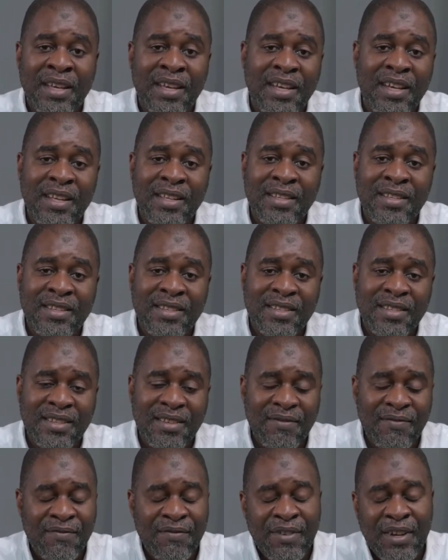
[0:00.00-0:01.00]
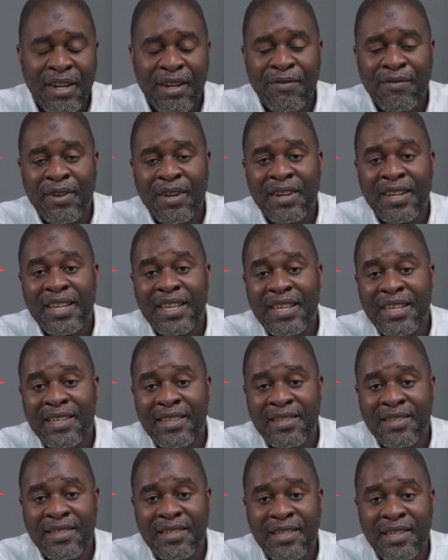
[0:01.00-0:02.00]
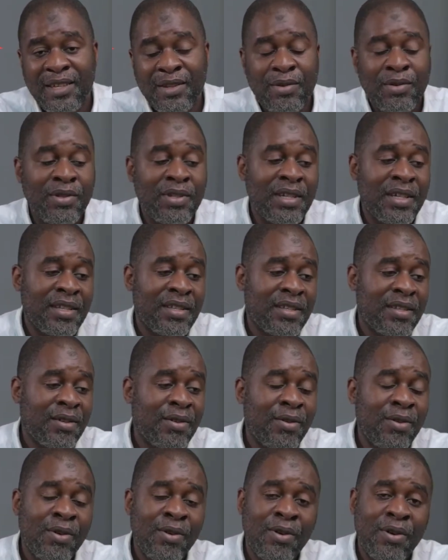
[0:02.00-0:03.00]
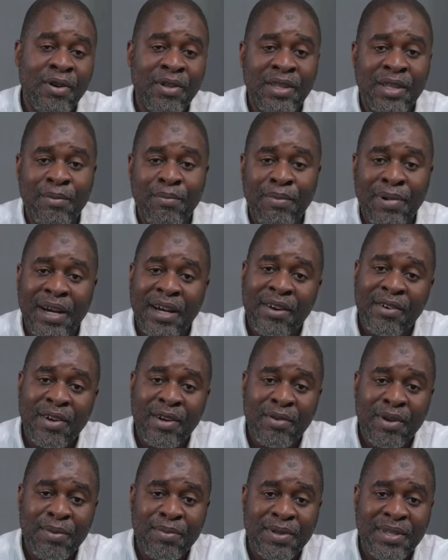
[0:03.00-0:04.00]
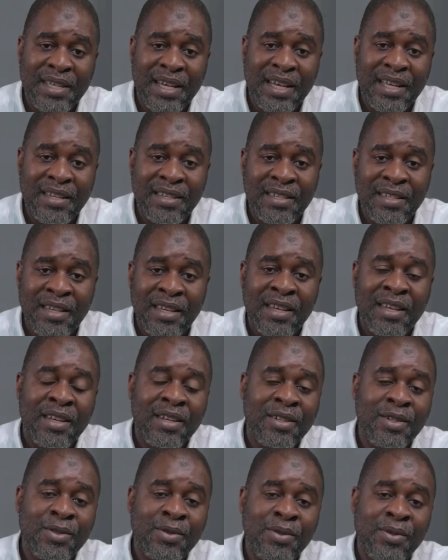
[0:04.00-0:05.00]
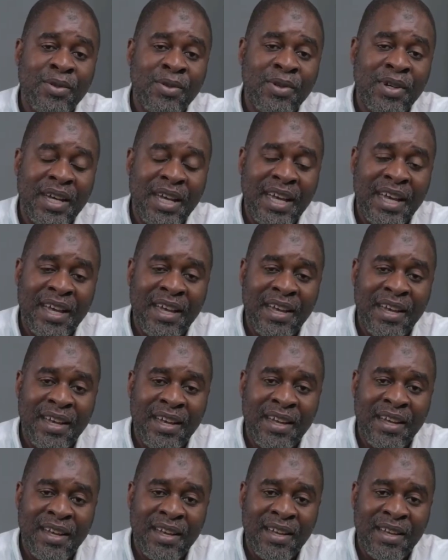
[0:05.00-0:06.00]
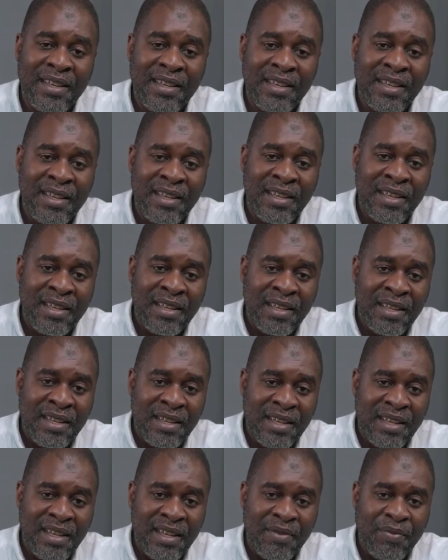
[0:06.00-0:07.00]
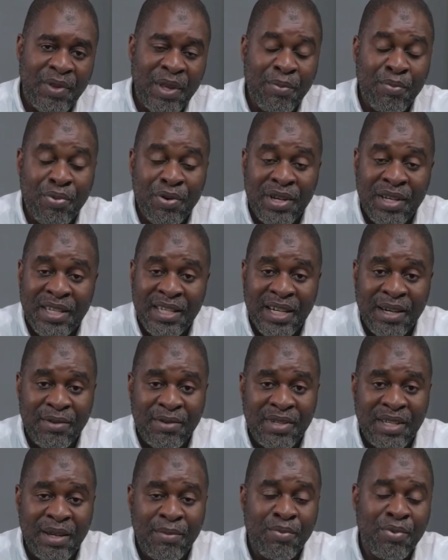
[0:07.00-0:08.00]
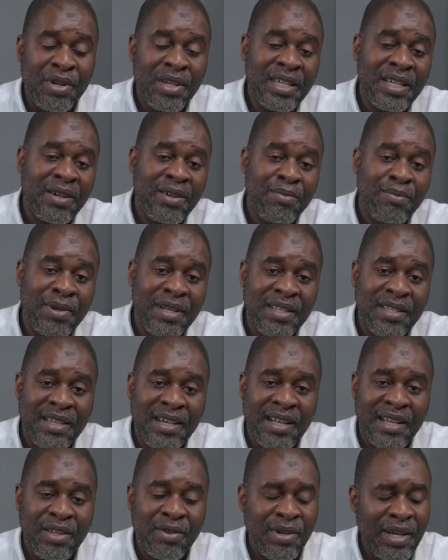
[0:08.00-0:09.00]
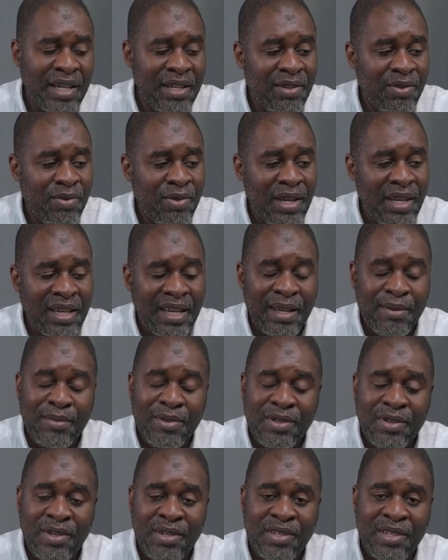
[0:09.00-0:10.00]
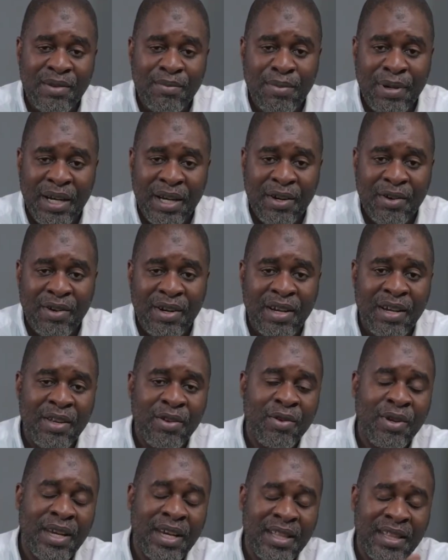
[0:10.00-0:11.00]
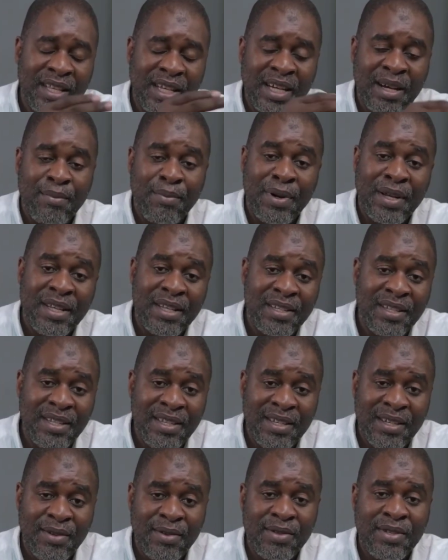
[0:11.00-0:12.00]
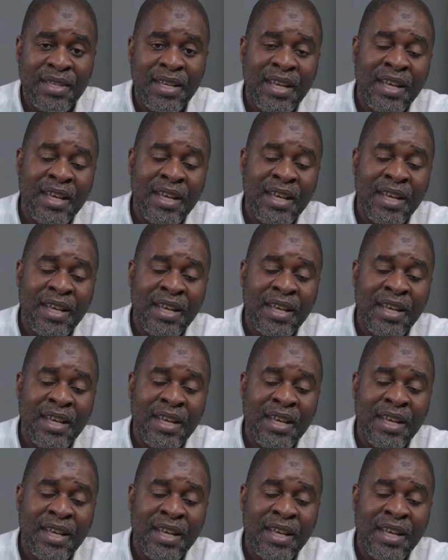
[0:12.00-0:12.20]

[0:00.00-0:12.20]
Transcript: it's very, very easy to just go on the PACRA website, do a printout. A printout, basically, you can do a name search in PACRA, you get the company details,